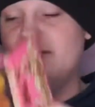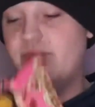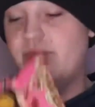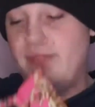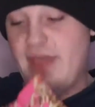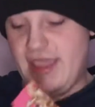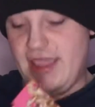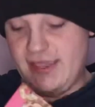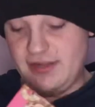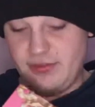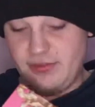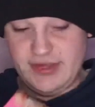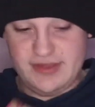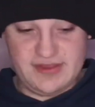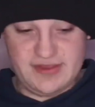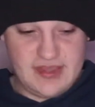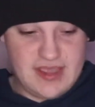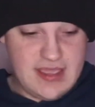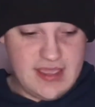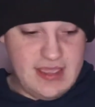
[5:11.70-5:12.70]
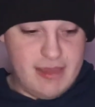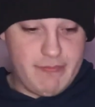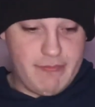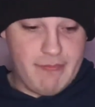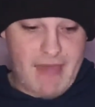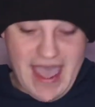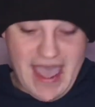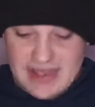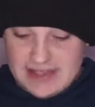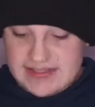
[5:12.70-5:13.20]
paired with
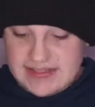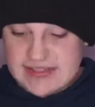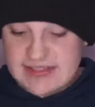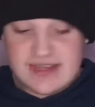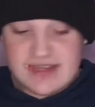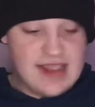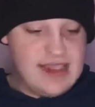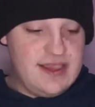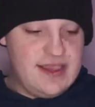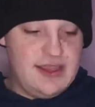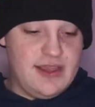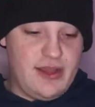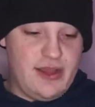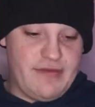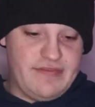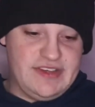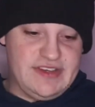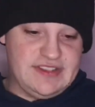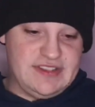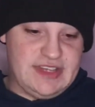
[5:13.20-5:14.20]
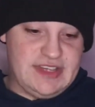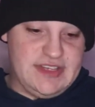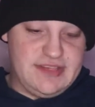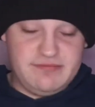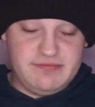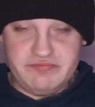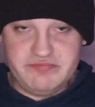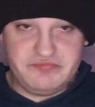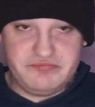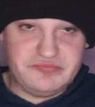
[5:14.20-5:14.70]
mattes. Obviously
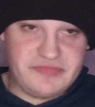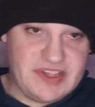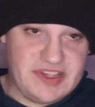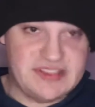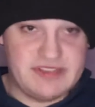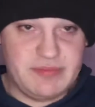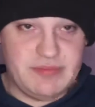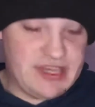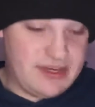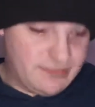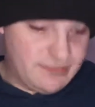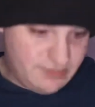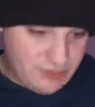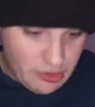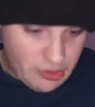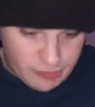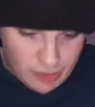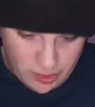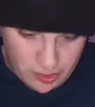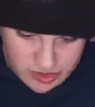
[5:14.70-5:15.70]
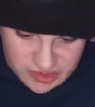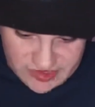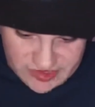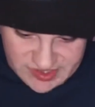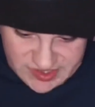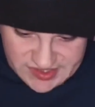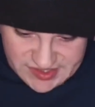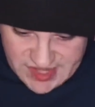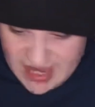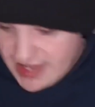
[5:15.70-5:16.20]
that's a bit obnoxious
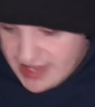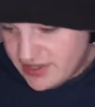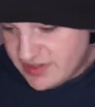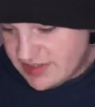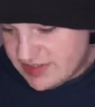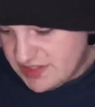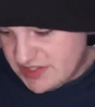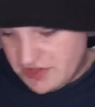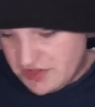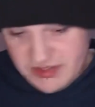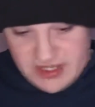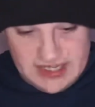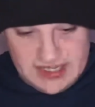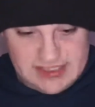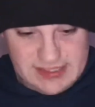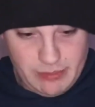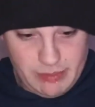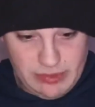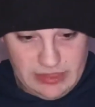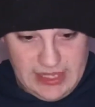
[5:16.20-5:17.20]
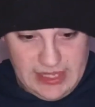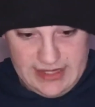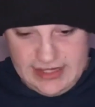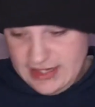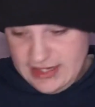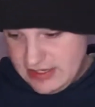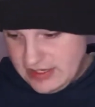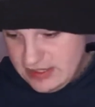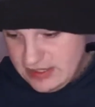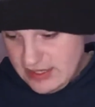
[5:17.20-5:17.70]
to say considering it's a
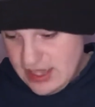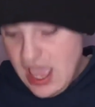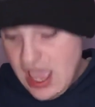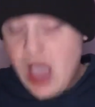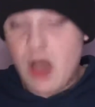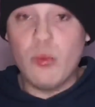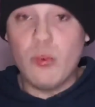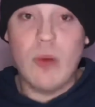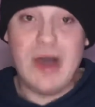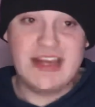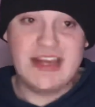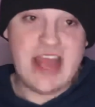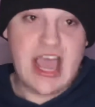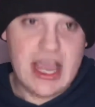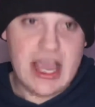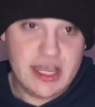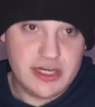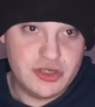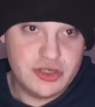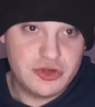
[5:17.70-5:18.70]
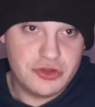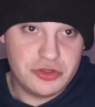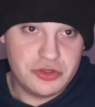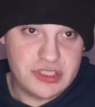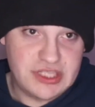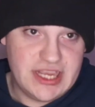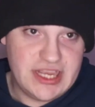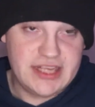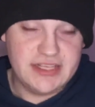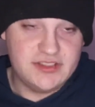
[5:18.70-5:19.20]
bloody
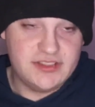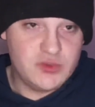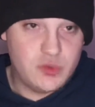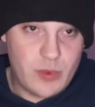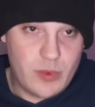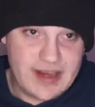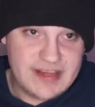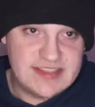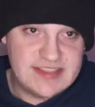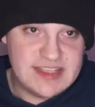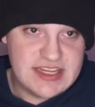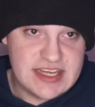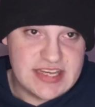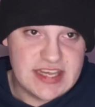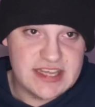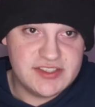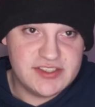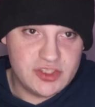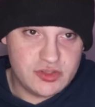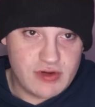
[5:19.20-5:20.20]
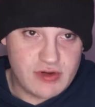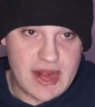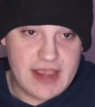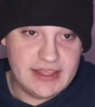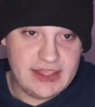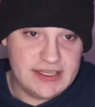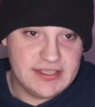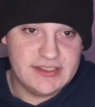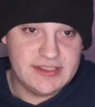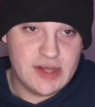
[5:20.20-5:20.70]
120
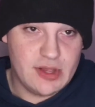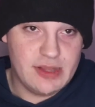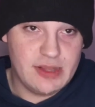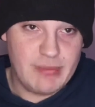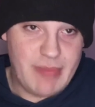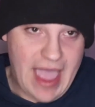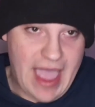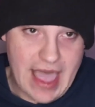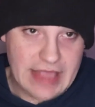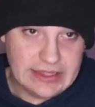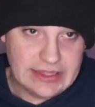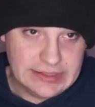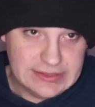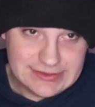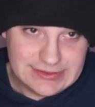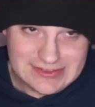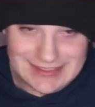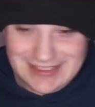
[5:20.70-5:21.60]
Australian dollar palette.